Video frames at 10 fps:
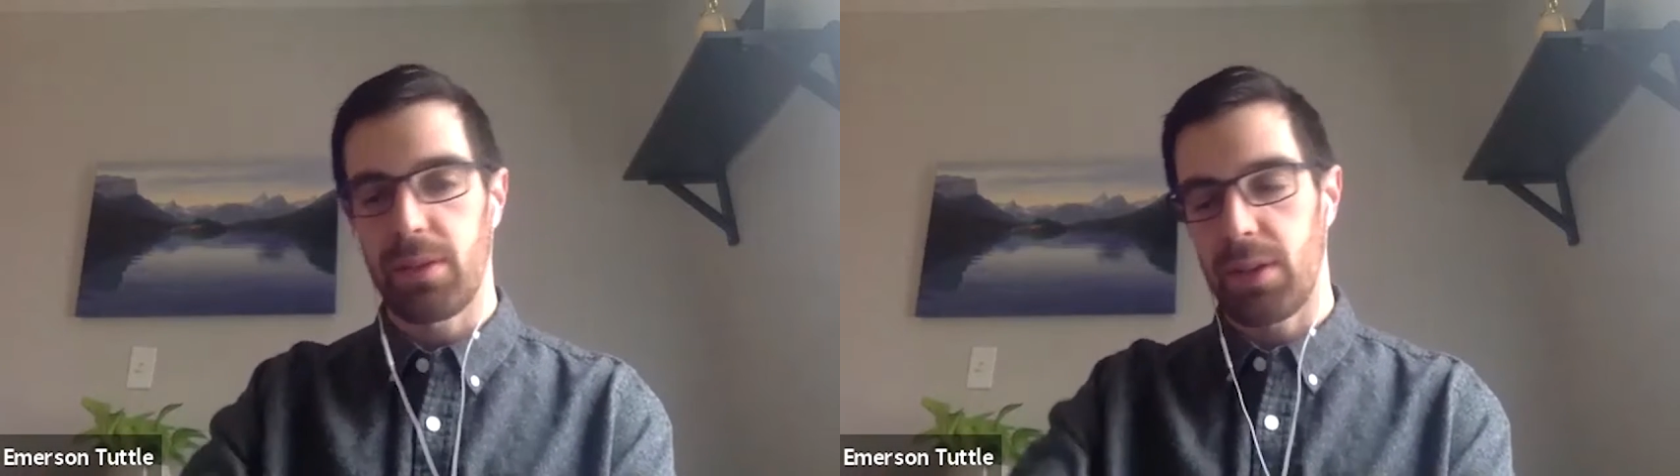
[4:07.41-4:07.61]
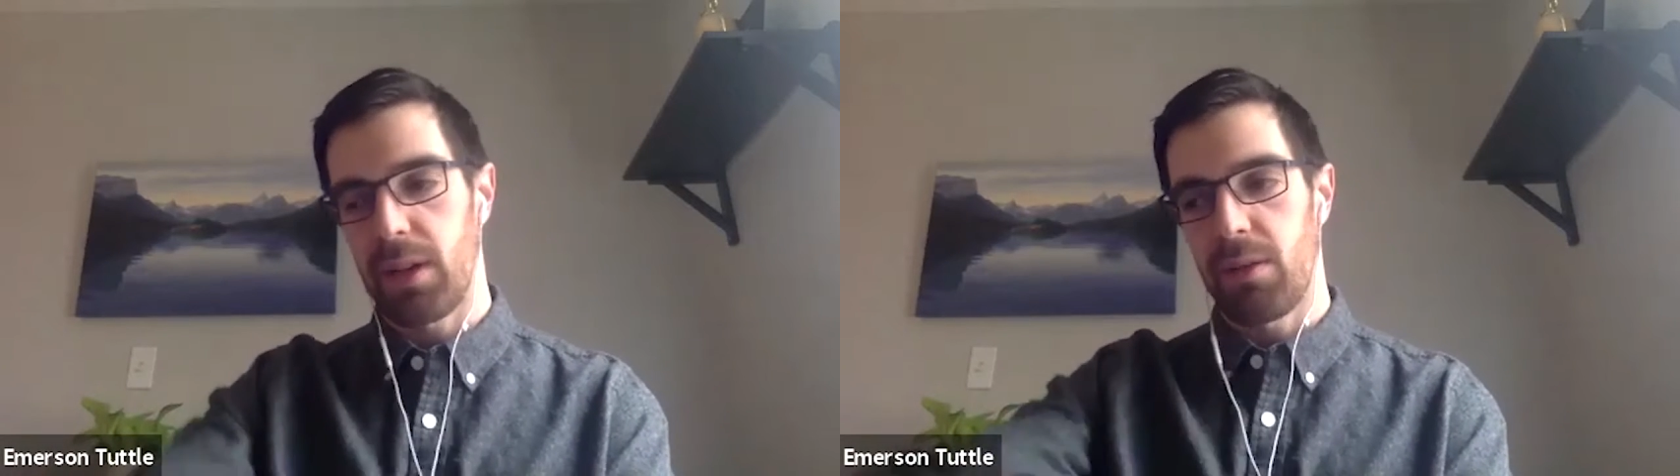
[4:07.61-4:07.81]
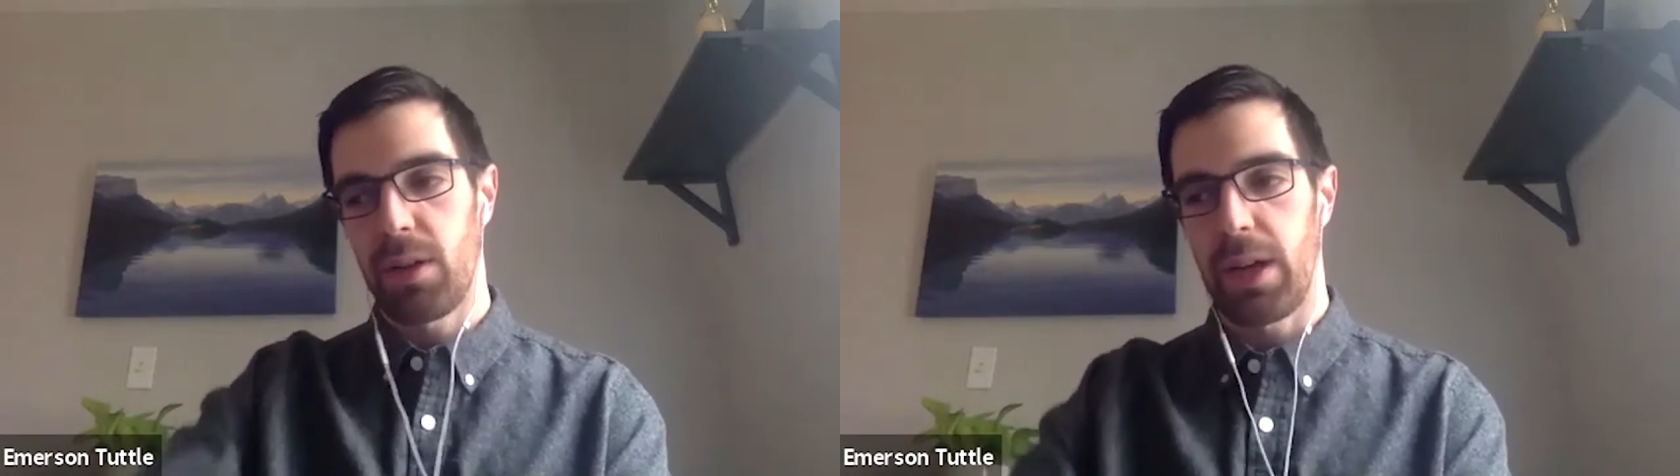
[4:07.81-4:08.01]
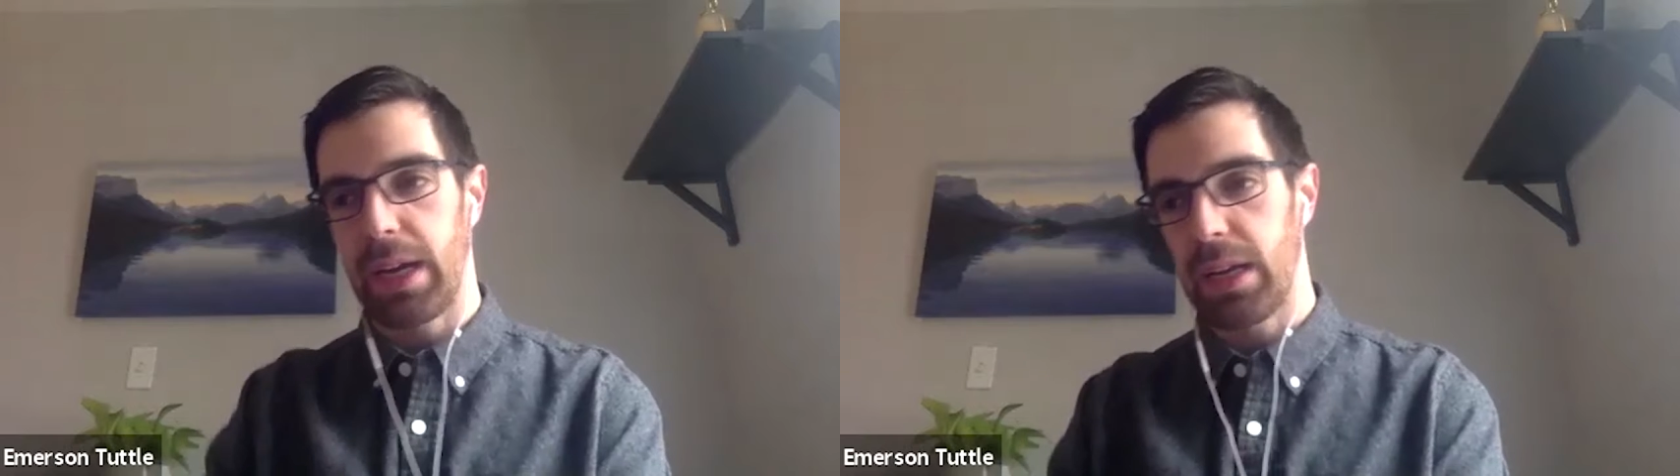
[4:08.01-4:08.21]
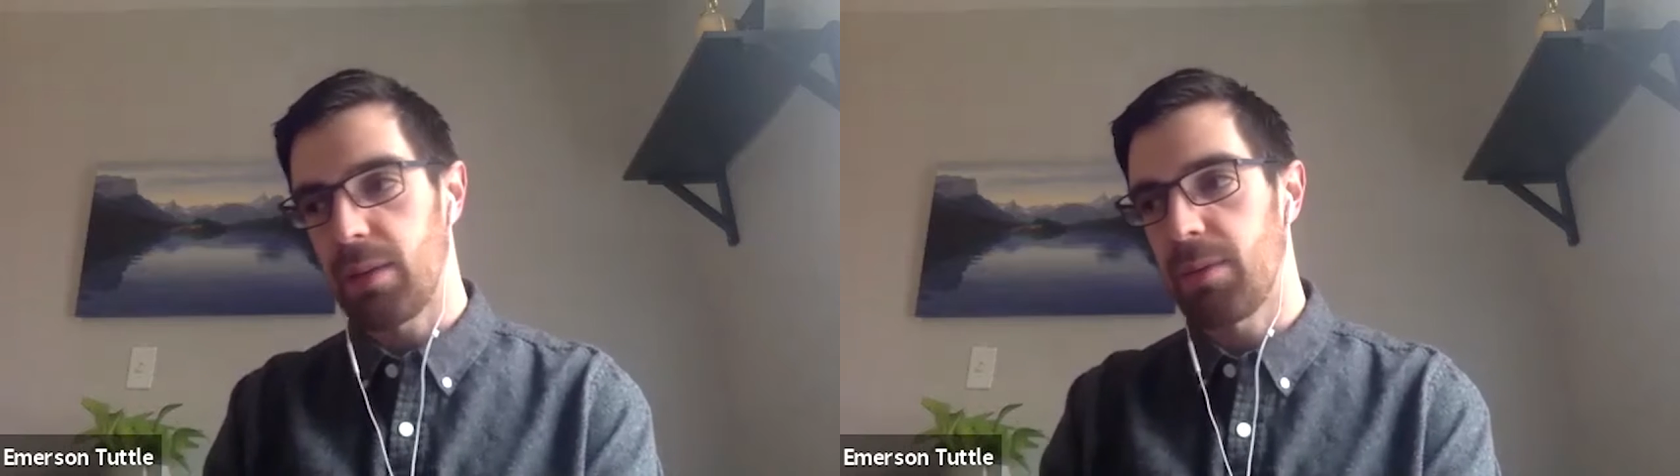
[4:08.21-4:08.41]
as I noted,
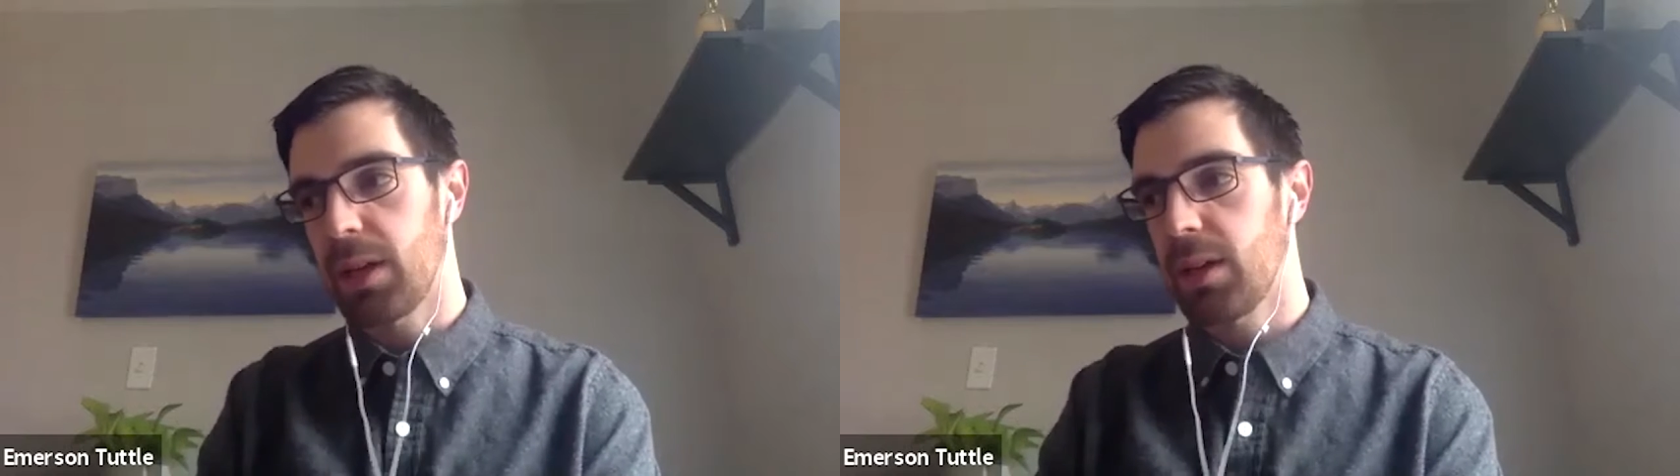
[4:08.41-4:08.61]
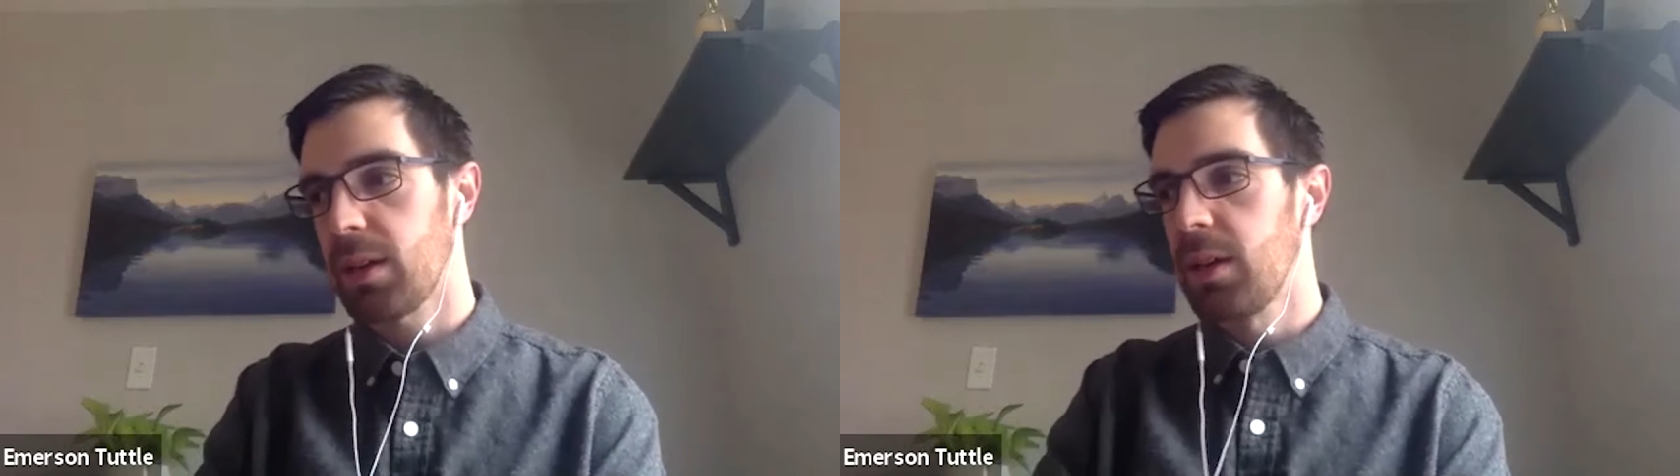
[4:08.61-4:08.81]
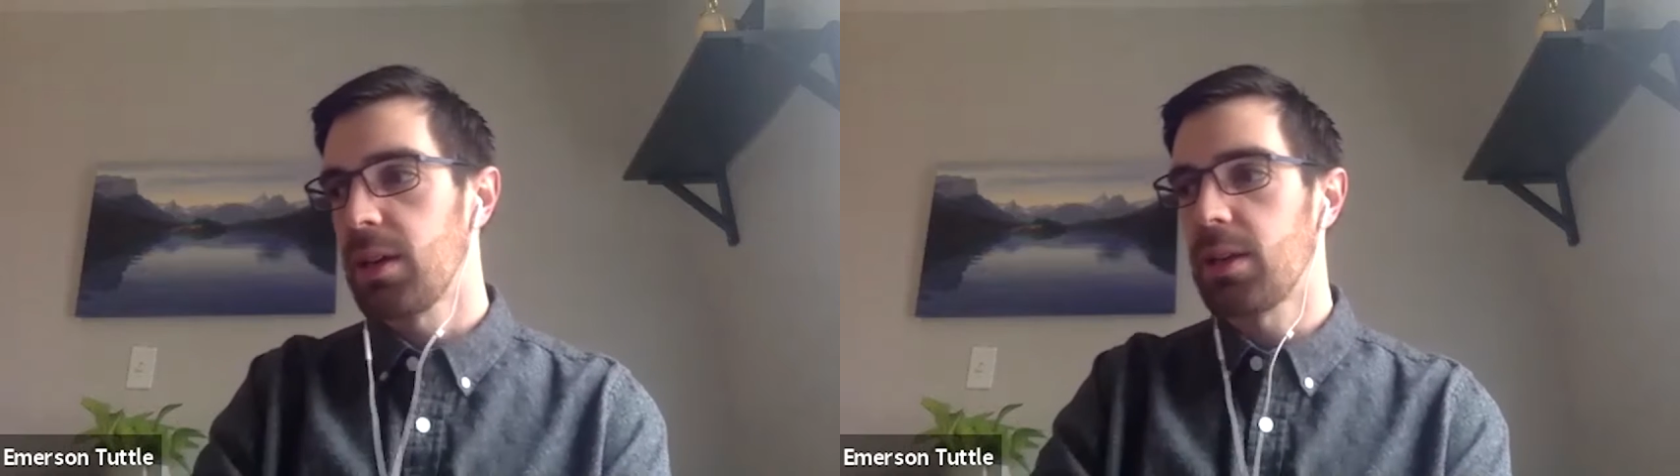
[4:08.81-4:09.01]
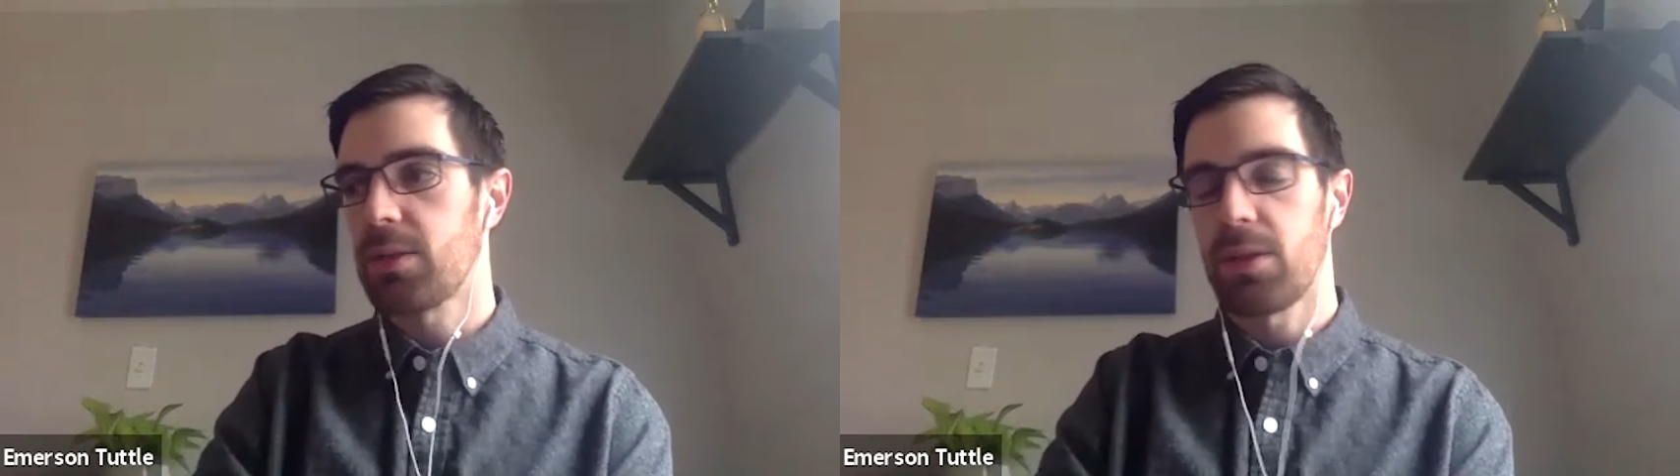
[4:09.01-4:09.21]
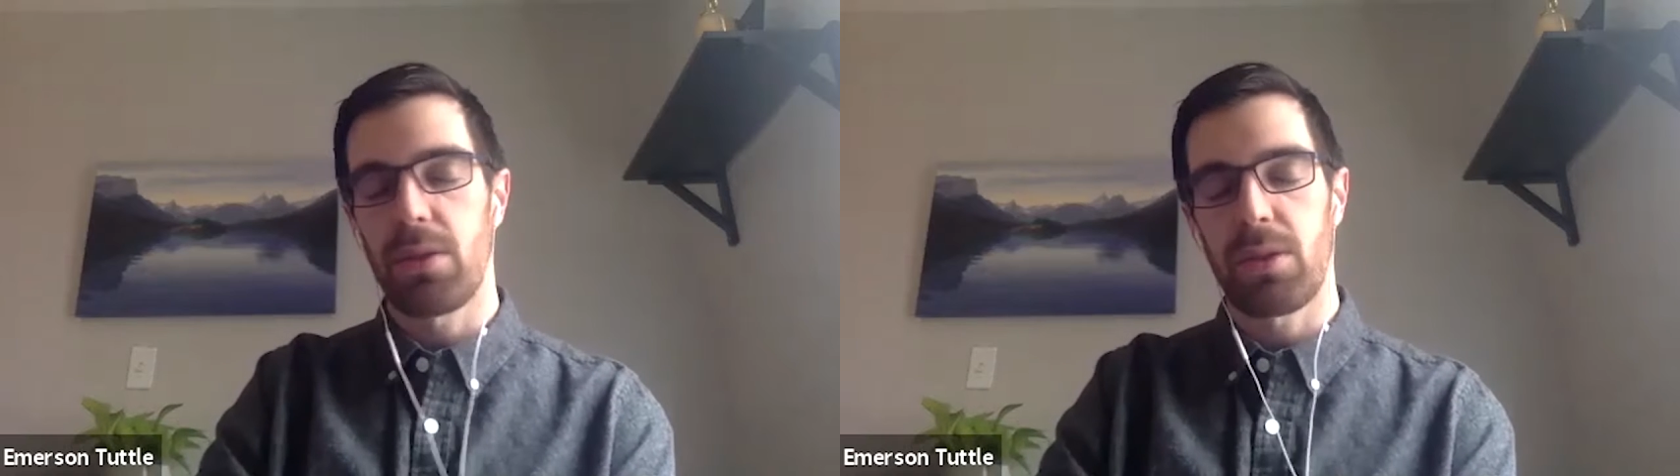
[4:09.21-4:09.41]
academic
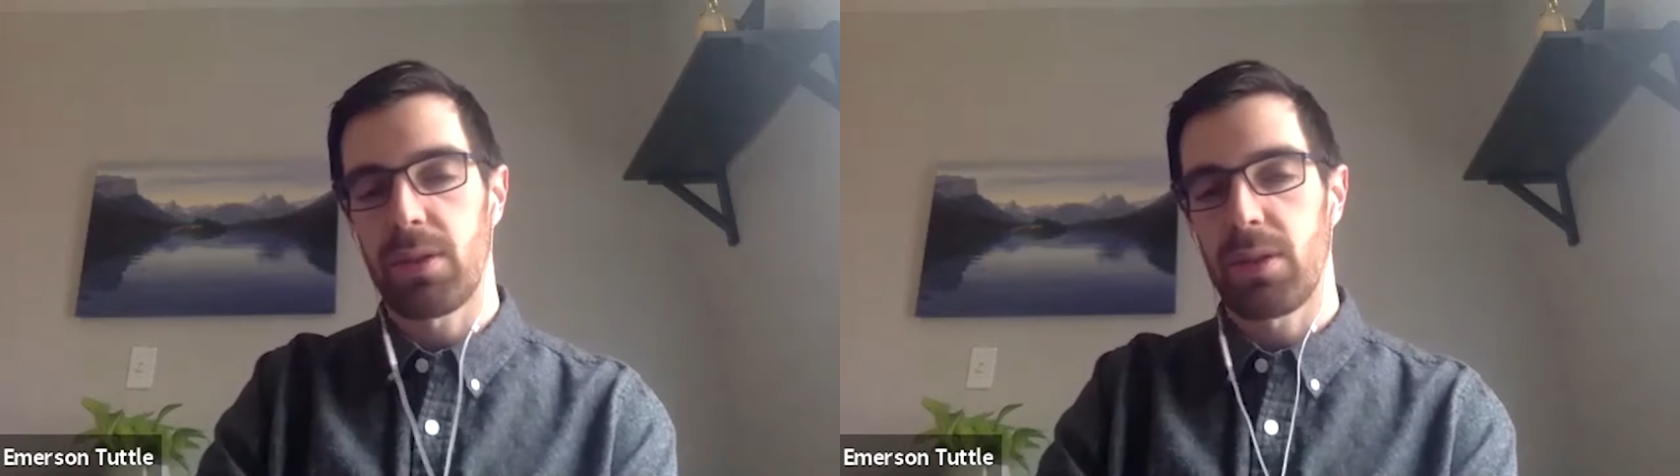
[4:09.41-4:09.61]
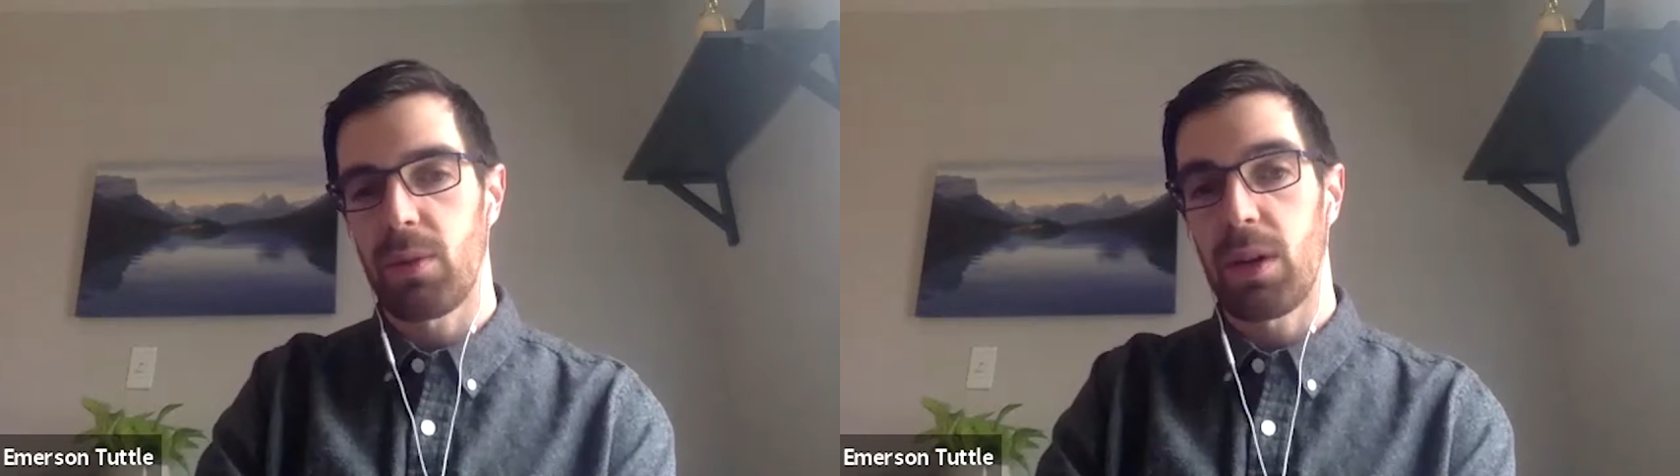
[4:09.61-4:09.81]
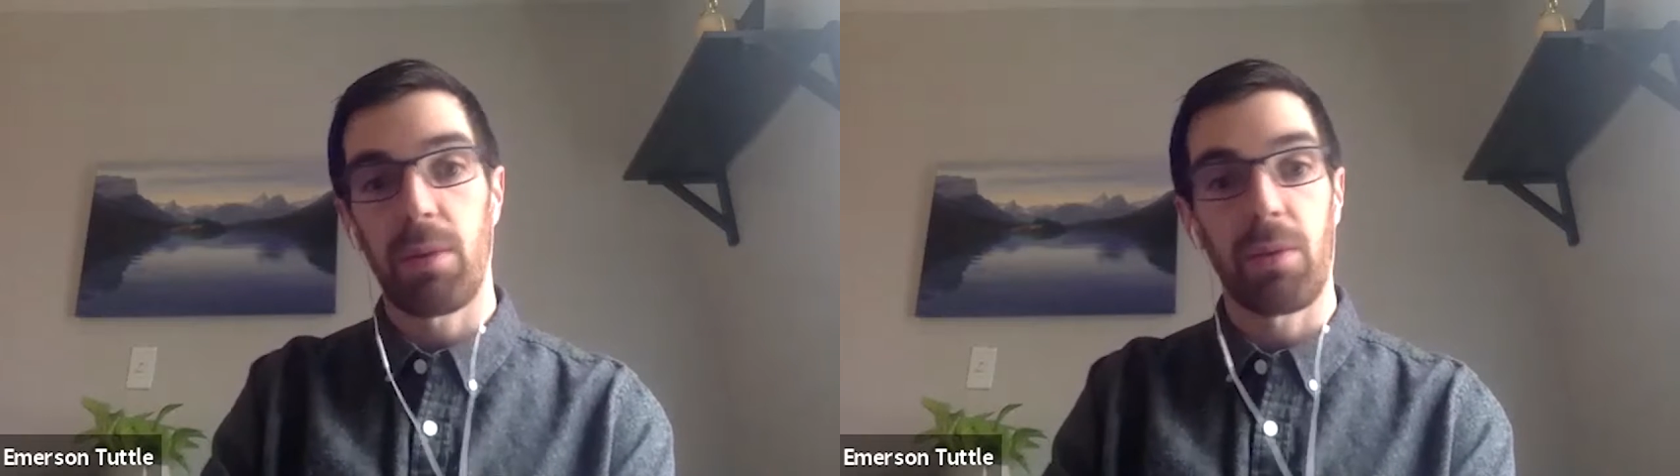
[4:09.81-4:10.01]
institutions as well,